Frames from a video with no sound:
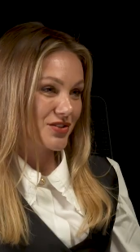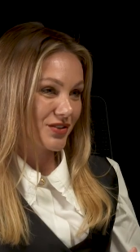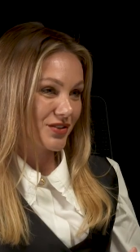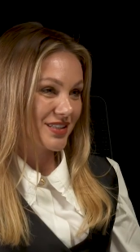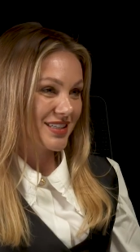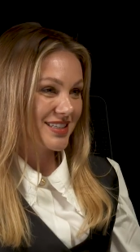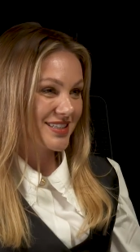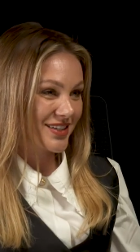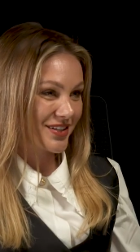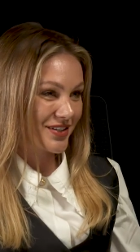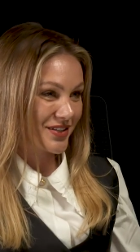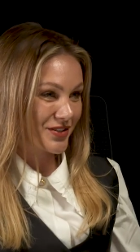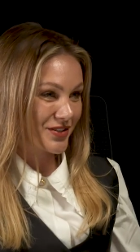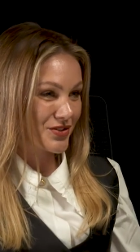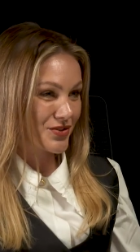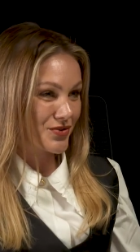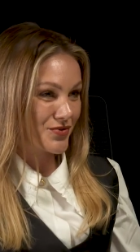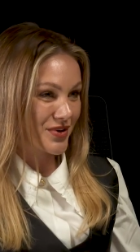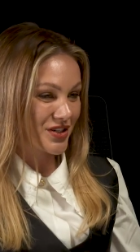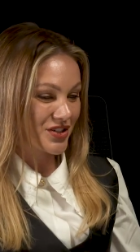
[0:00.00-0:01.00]
these are the two
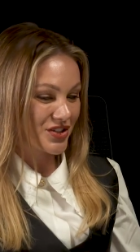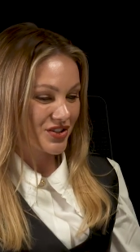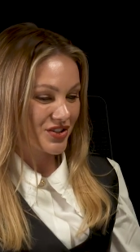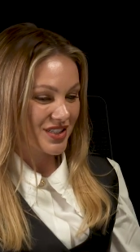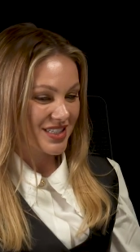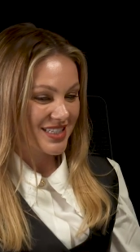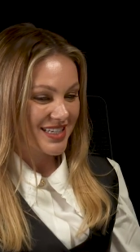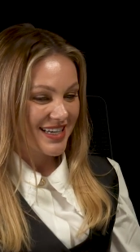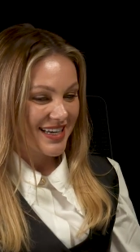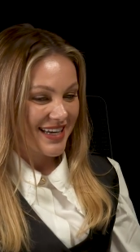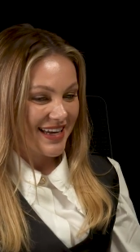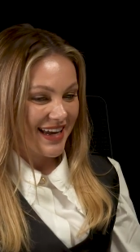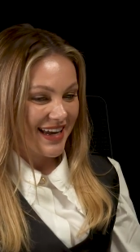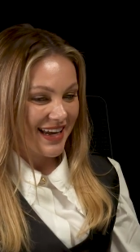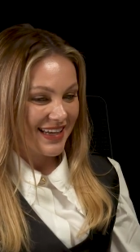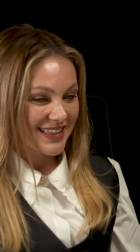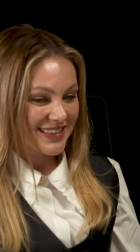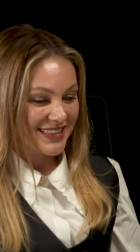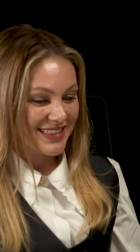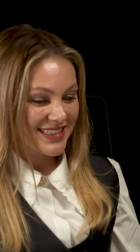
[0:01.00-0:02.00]
questions.
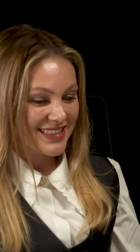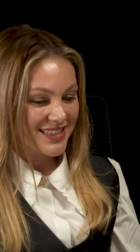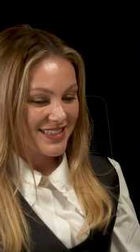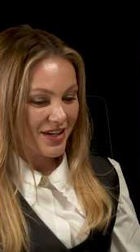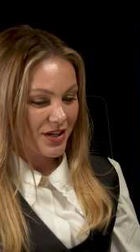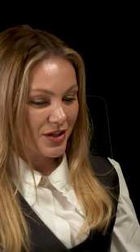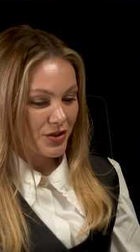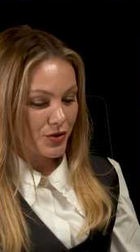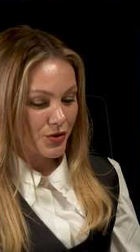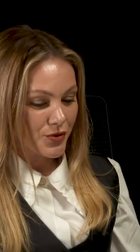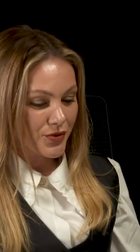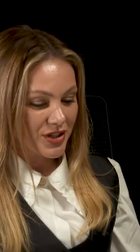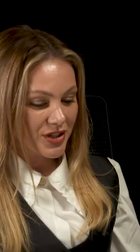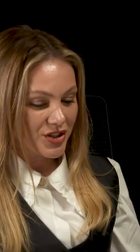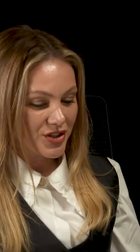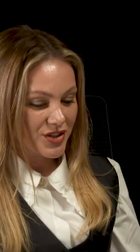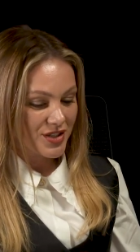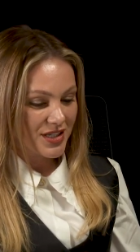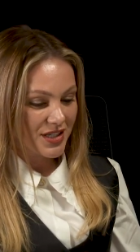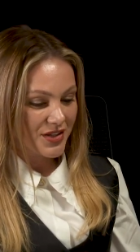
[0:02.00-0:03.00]
And these are the two
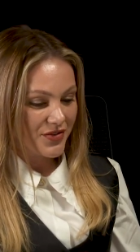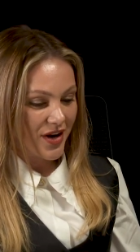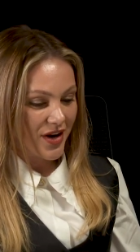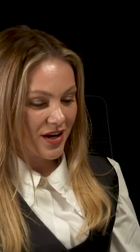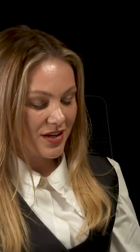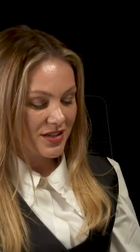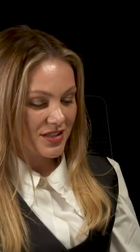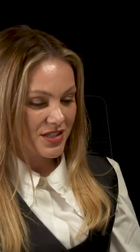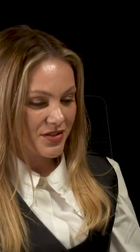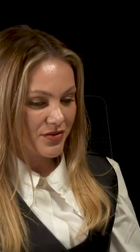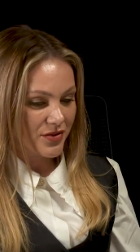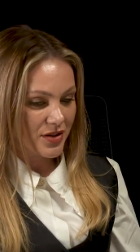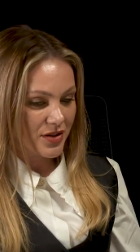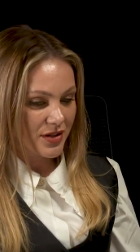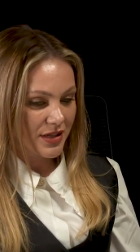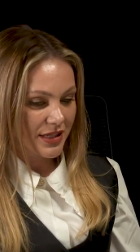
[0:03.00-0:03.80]
questions that we answer